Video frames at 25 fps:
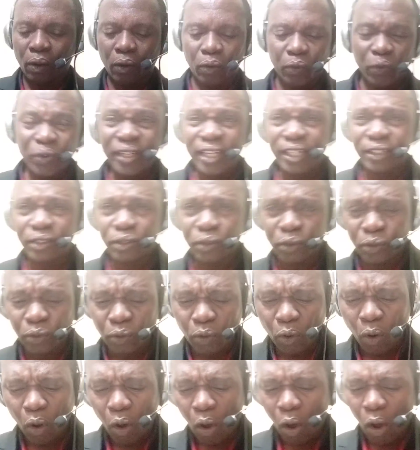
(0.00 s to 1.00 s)
Good day to
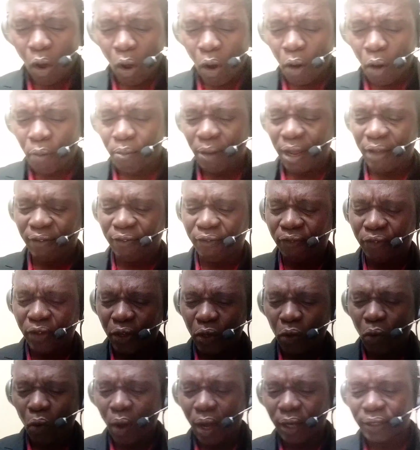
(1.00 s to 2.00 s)
you, all my
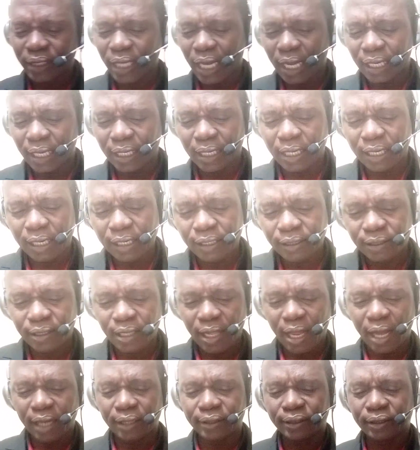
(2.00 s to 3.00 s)
viewers and
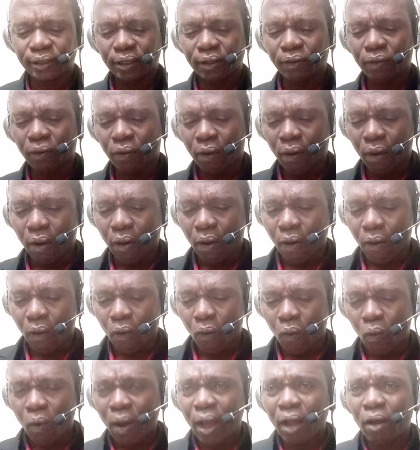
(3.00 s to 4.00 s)
listeners.
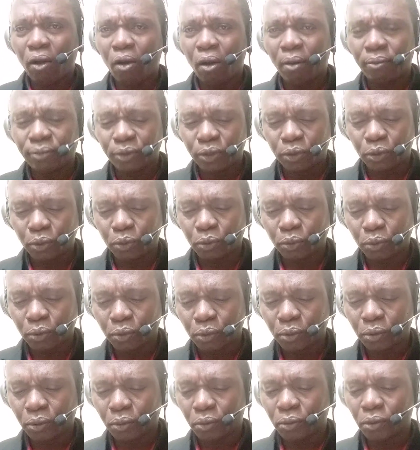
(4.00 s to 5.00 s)
Welcome
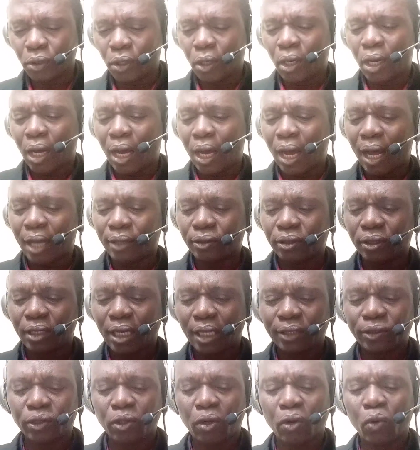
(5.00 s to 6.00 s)
to
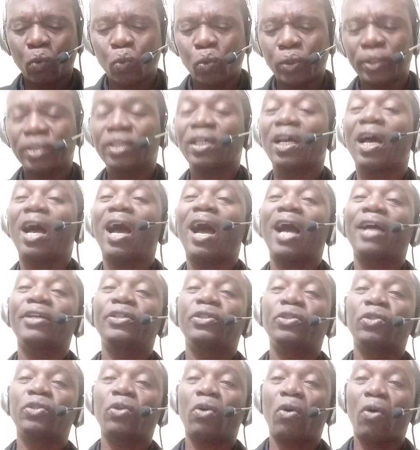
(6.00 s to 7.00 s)
another talk with
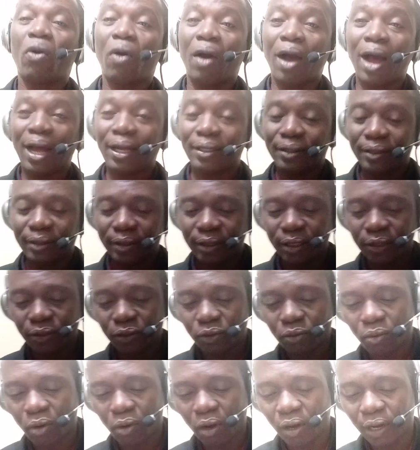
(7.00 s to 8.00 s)
Ayo
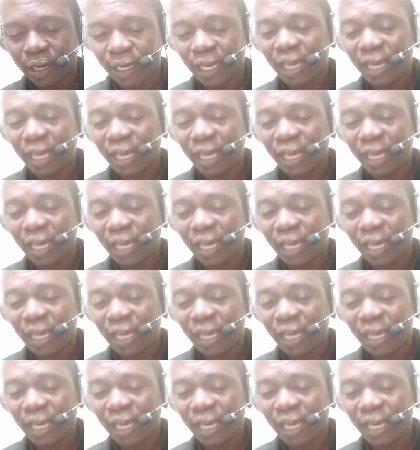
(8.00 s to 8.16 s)
Adejumo,